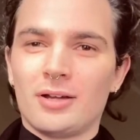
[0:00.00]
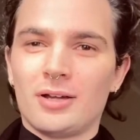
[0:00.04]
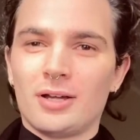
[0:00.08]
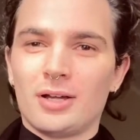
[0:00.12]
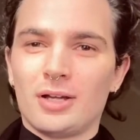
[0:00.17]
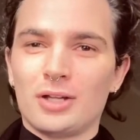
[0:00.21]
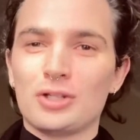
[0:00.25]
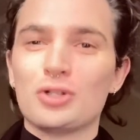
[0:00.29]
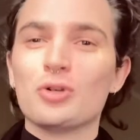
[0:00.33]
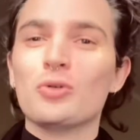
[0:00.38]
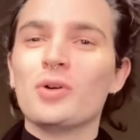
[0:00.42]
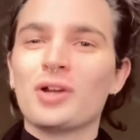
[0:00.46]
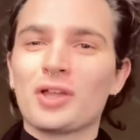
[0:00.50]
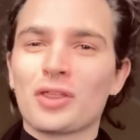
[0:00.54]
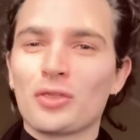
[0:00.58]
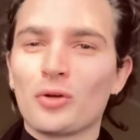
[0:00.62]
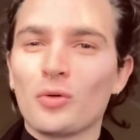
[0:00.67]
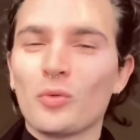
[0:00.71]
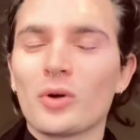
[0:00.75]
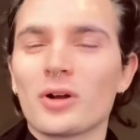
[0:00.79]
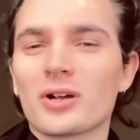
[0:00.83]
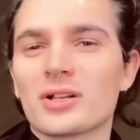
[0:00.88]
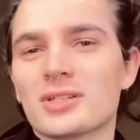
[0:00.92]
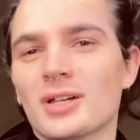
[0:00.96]
doing the
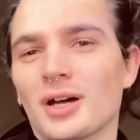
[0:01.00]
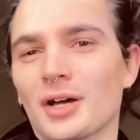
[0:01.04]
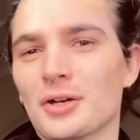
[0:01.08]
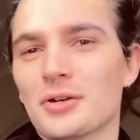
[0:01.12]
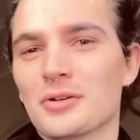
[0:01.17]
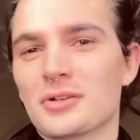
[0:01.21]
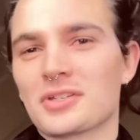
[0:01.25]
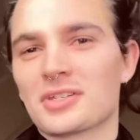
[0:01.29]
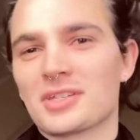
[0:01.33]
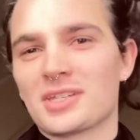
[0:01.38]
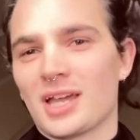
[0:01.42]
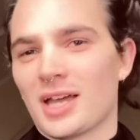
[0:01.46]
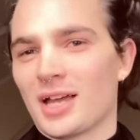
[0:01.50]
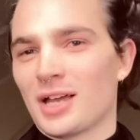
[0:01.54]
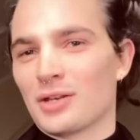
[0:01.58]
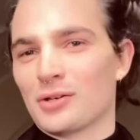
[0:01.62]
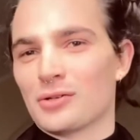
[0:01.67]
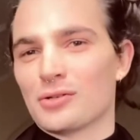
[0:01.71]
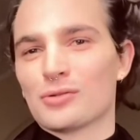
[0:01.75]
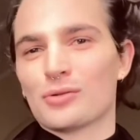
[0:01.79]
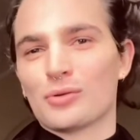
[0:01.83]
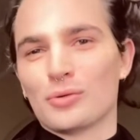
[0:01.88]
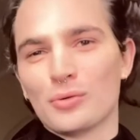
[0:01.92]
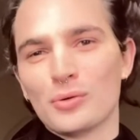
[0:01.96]
work to understand
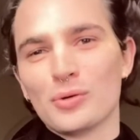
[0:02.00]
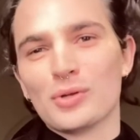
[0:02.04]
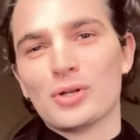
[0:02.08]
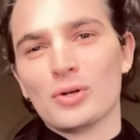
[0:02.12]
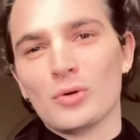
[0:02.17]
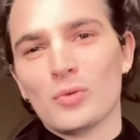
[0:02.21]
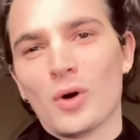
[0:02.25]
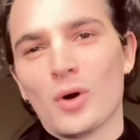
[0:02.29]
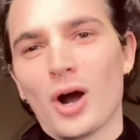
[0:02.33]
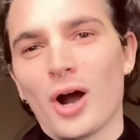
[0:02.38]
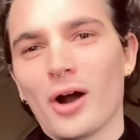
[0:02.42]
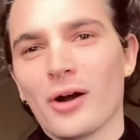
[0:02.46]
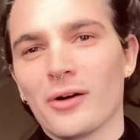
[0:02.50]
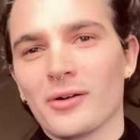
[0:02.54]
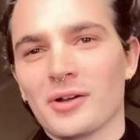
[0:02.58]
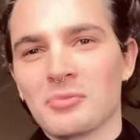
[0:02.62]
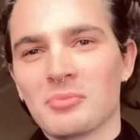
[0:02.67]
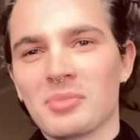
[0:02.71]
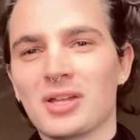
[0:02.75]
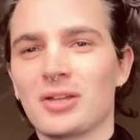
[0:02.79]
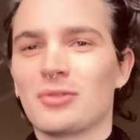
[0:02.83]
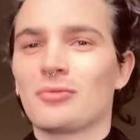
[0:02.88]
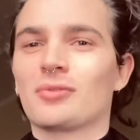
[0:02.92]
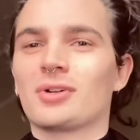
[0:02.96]
who you are and
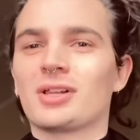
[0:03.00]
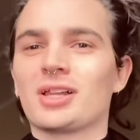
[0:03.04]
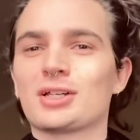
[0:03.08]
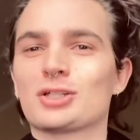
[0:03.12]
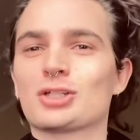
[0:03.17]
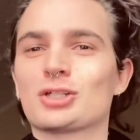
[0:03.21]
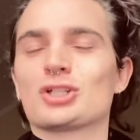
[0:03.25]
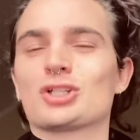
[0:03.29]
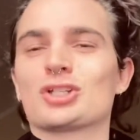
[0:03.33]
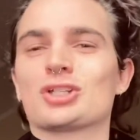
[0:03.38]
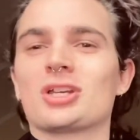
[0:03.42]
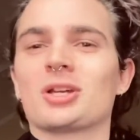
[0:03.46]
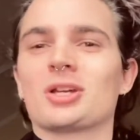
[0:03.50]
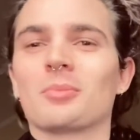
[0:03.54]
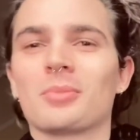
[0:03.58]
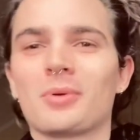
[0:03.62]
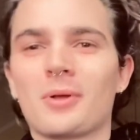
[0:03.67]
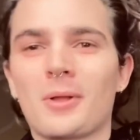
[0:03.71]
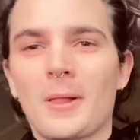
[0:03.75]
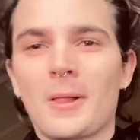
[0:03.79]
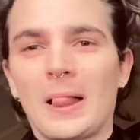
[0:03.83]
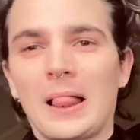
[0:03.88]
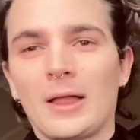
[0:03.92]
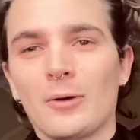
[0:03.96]
be in relationship
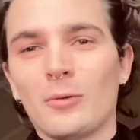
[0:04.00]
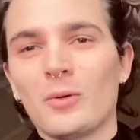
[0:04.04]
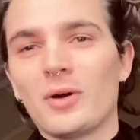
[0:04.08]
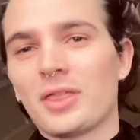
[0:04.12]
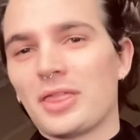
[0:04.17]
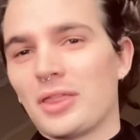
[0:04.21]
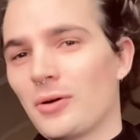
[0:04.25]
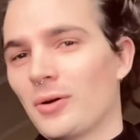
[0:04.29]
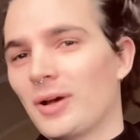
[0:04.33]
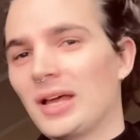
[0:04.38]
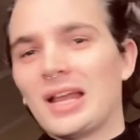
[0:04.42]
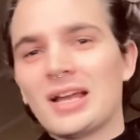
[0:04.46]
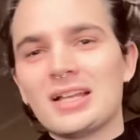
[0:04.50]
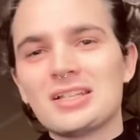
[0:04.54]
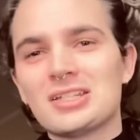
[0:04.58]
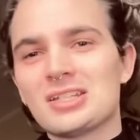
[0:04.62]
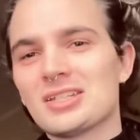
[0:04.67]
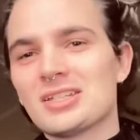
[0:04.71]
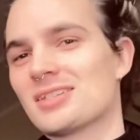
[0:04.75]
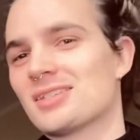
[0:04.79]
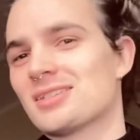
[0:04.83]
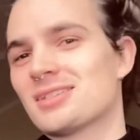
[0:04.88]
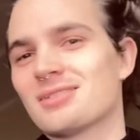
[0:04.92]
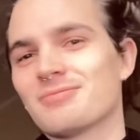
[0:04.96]
with you. And I
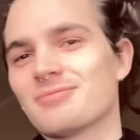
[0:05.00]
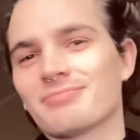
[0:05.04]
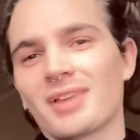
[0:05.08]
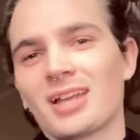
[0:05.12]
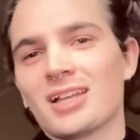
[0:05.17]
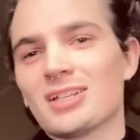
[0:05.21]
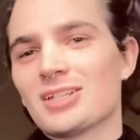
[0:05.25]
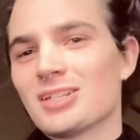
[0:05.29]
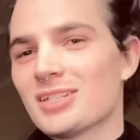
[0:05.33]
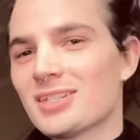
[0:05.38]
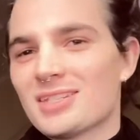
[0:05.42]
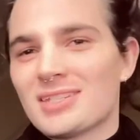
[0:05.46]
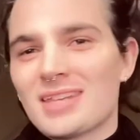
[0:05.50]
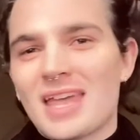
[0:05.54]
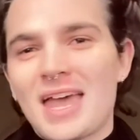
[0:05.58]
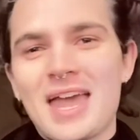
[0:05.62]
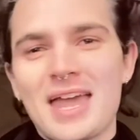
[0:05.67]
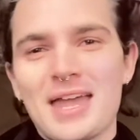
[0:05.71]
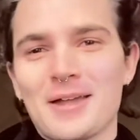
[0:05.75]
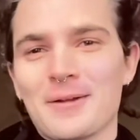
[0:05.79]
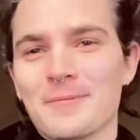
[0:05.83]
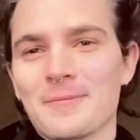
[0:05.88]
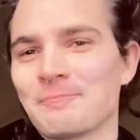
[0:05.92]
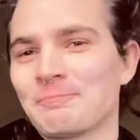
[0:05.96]
just
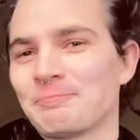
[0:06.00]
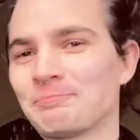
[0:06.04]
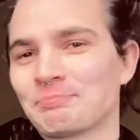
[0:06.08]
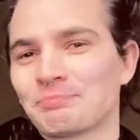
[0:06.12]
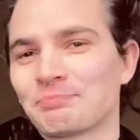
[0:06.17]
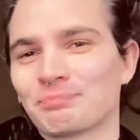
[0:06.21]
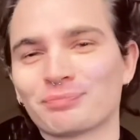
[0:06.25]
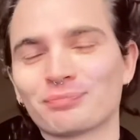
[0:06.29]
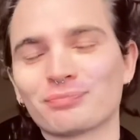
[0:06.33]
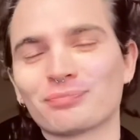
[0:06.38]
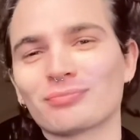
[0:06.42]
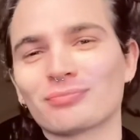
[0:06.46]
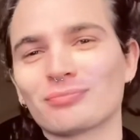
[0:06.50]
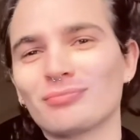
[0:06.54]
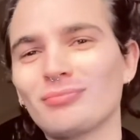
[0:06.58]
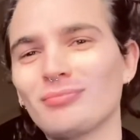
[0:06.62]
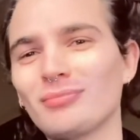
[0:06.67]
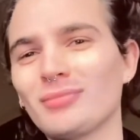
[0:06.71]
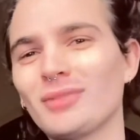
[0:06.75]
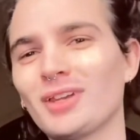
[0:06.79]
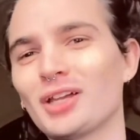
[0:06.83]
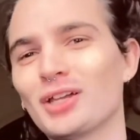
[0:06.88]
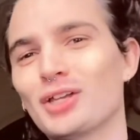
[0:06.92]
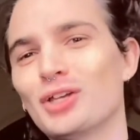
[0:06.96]
say,
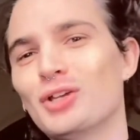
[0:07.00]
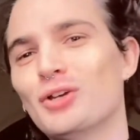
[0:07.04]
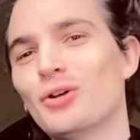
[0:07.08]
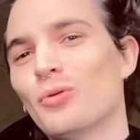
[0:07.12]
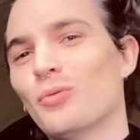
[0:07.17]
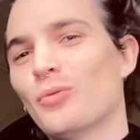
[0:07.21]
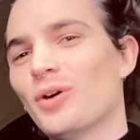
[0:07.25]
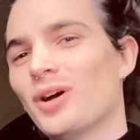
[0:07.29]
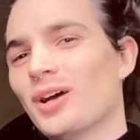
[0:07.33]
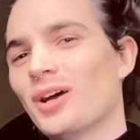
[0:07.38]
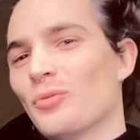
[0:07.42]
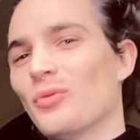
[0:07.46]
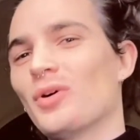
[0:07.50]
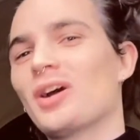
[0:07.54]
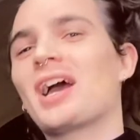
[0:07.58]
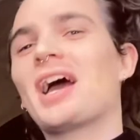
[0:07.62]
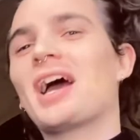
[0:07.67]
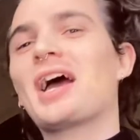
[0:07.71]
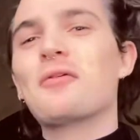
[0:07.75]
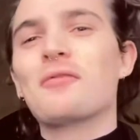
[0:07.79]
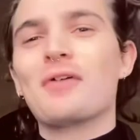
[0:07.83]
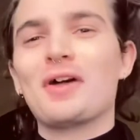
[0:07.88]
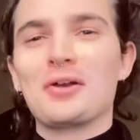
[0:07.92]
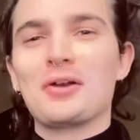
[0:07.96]
what
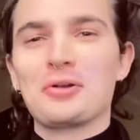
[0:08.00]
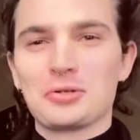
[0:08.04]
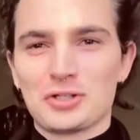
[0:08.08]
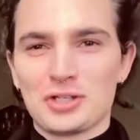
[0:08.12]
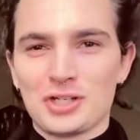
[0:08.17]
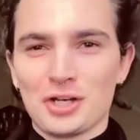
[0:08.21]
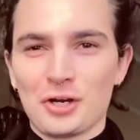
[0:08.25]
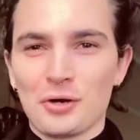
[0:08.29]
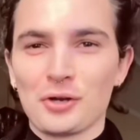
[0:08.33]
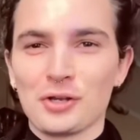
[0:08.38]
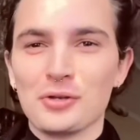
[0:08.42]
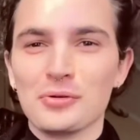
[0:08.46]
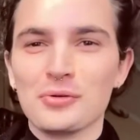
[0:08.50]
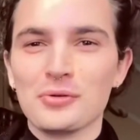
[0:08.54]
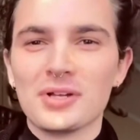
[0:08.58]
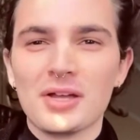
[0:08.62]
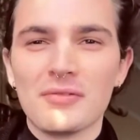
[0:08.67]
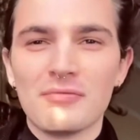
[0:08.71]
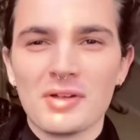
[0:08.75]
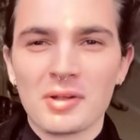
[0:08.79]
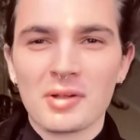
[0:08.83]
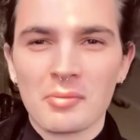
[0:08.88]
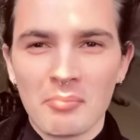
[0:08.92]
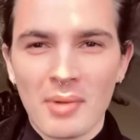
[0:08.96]
kind of energy are you
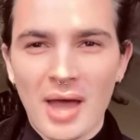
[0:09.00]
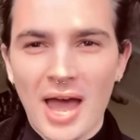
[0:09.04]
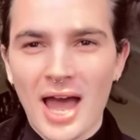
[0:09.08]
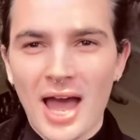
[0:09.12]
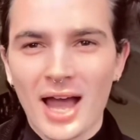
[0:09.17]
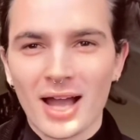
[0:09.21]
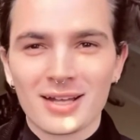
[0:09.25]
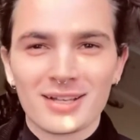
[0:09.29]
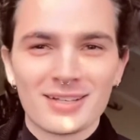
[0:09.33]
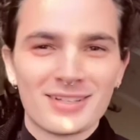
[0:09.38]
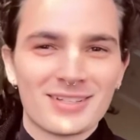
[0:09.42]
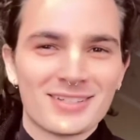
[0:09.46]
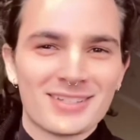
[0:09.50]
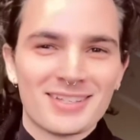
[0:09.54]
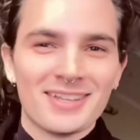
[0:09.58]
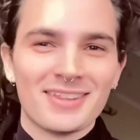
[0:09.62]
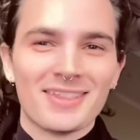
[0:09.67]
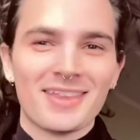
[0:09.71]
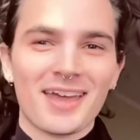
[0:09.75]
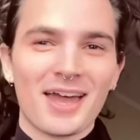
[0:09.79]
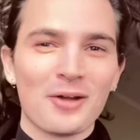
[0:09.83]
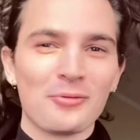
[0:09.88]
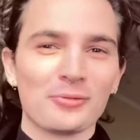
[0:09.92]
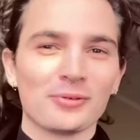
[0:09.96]
giving back to
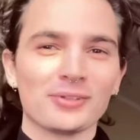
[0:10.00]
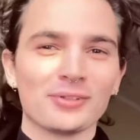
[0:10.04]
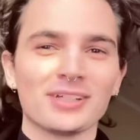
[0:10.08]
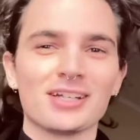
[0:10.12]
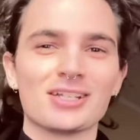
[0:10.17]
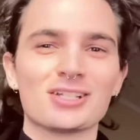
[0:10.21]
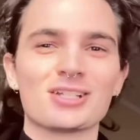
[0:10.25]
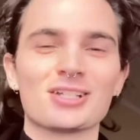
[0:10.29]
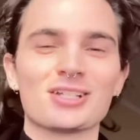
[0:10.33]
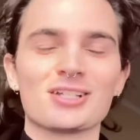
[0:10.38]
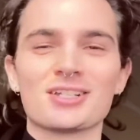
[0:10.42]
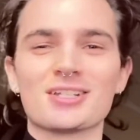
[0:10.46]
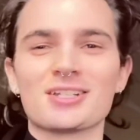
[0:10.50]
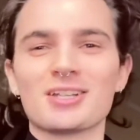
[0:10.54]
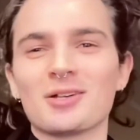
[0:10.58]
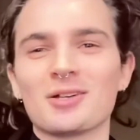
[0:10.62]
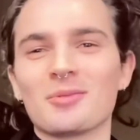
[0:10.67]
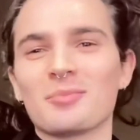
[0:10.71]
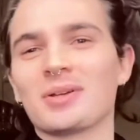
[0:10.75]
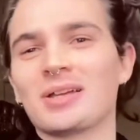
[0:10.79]
that relationship?